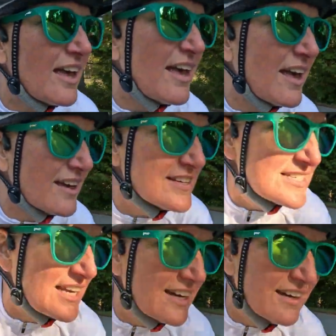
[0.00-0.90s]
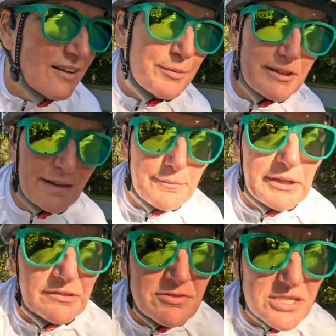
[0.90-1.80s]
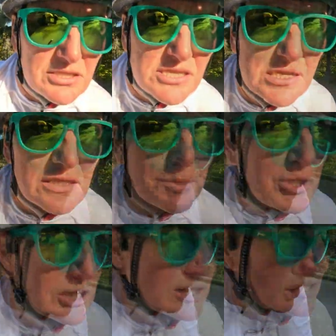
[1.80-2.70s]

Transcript: and I'll be climbing. So I'll see you in the park.